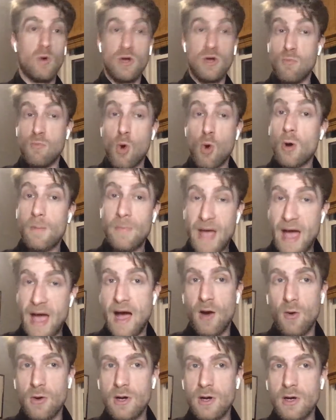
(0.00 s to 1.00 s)
more
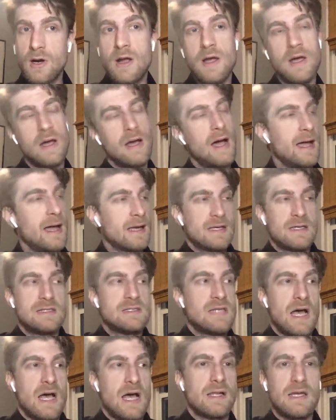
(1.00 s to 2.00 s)
power. I could
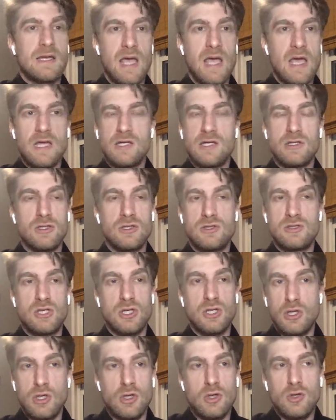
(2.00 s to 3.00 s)
delegate to
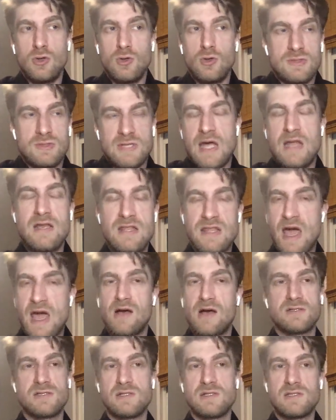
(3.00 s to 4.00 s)
you
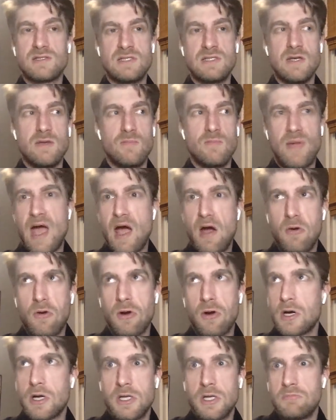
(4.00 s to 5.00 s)
10,000 Steem
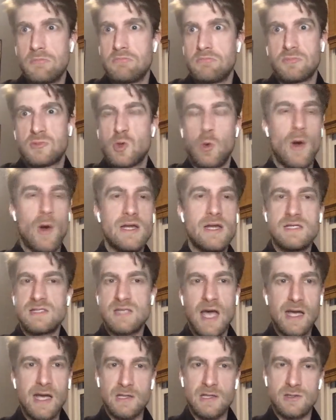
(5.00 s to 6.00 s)
power in 20
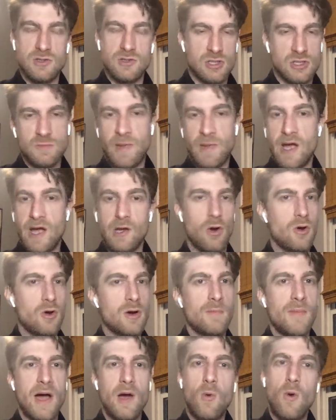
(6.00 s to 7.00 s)
seconds just by going to
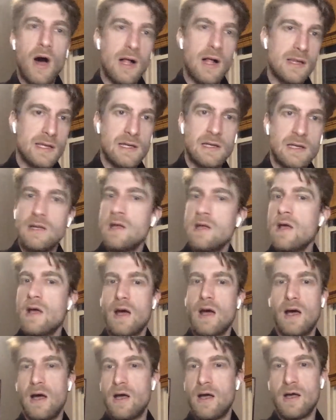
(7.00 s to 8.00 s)
my wallet,
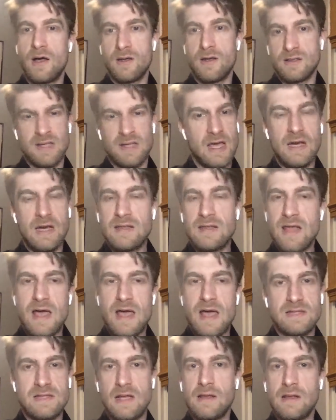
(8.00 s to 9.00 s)
hitting
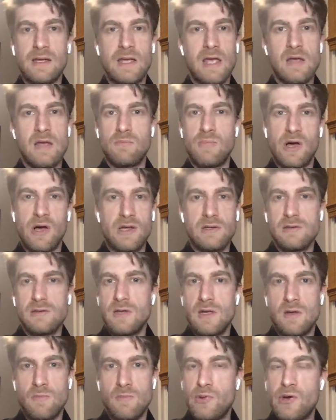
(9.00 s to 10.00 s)
that delegate button,
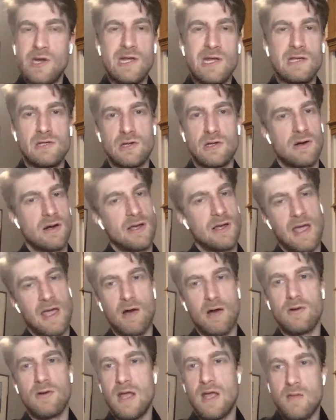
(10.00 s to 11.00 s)
inputting your
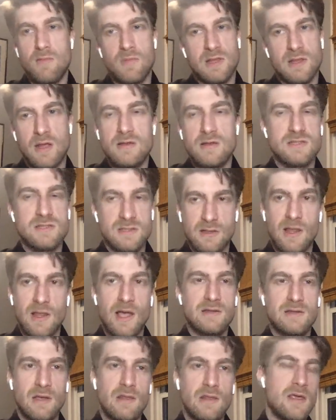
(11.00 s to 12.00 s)
account name, and then
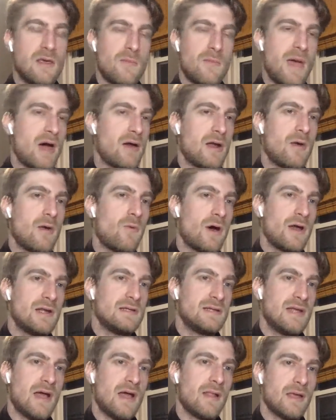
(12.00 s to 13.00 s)
selecting the amount I want to
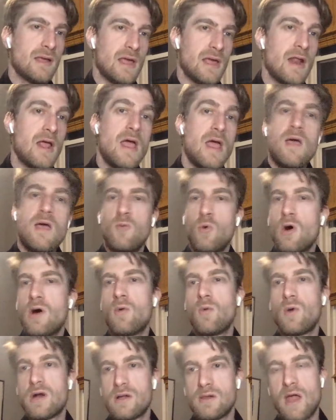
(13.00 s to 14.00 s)
delegate.
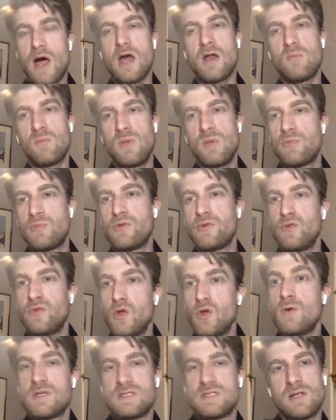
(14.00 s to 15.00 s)
What a lot of people
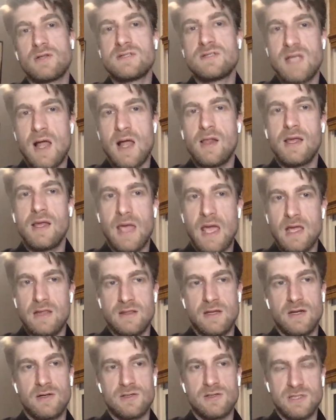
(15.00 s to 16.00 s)
do is they'll delegate
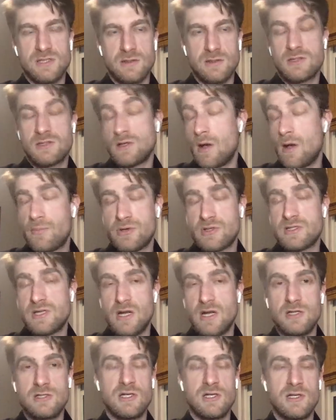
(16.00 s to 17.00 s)
a
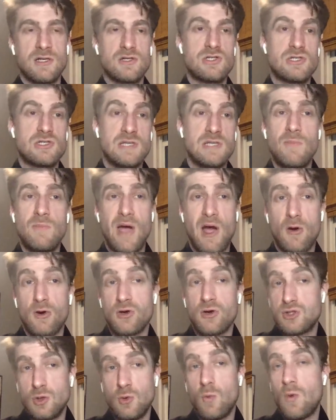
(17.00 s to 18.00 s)
percentage of their Steem power
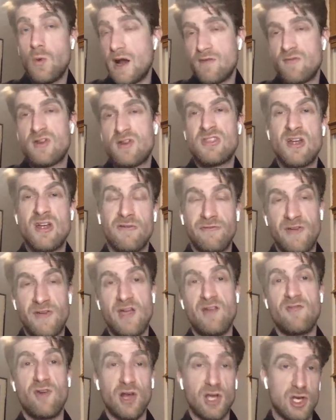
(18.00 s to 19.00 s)
to whatever their
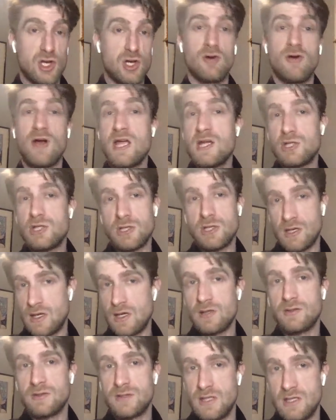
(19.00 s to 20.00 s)
favorite curation
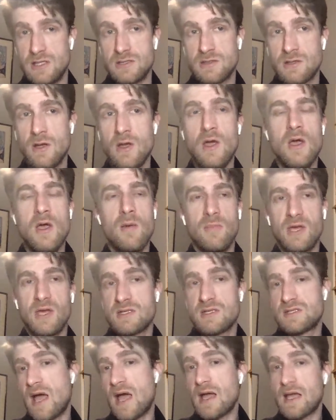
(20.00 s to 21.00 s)
guild is,
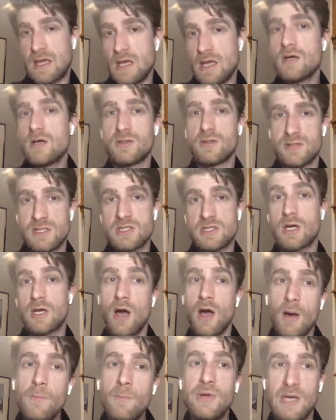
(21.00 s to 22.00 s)
because that guild is a
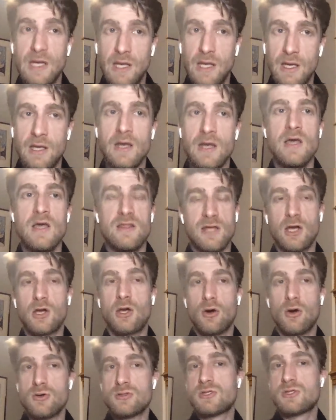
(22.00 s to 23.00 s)
company that
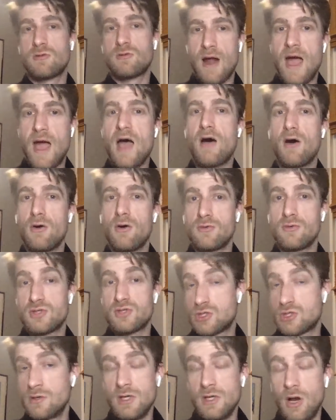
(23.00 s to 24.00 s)
goes around,
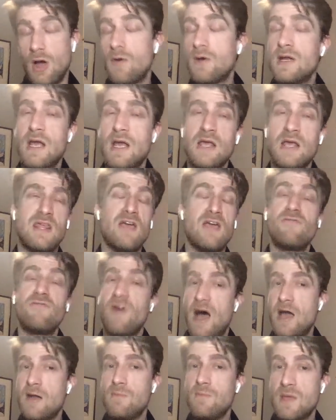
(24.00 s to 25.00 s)
they
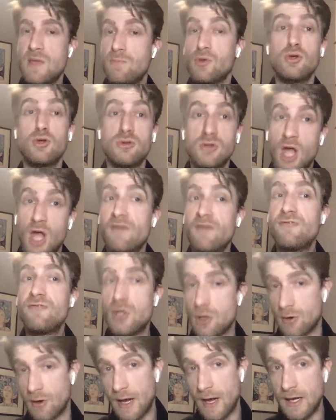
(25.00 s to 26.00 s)
find people who love
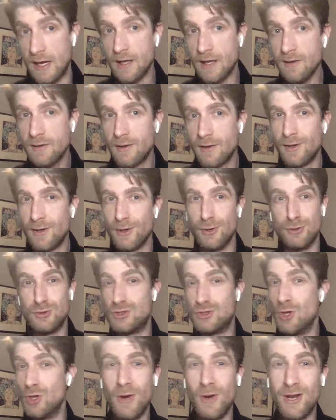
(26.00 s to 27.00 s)
curating, who
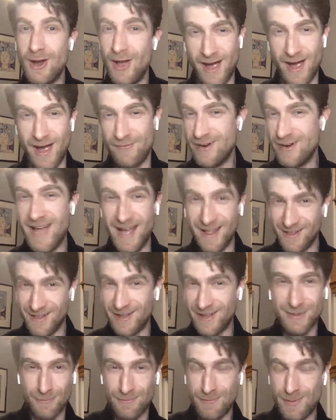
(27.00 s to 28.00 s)
do it every day,
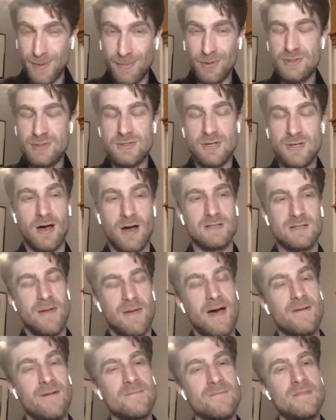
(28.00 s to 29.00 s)
like the people you talked about,